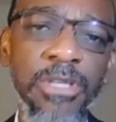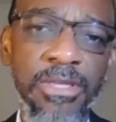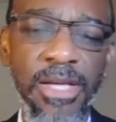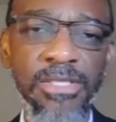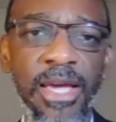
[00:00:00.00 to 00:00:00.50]

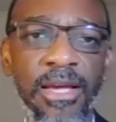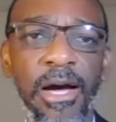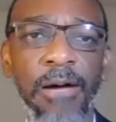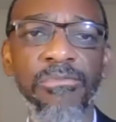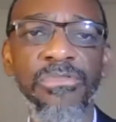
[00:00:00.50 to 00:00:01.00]
things like
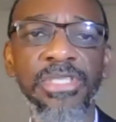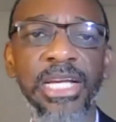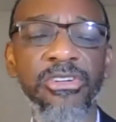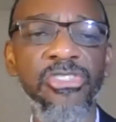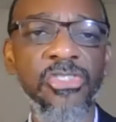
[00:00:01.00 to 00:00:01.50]

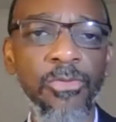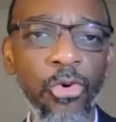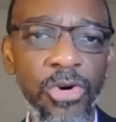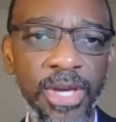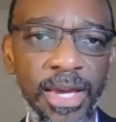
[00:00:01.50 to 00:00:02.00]
cigarette
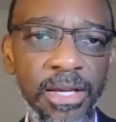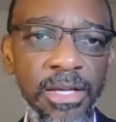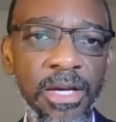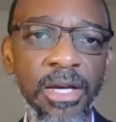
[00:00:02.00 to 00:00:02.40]
smoking,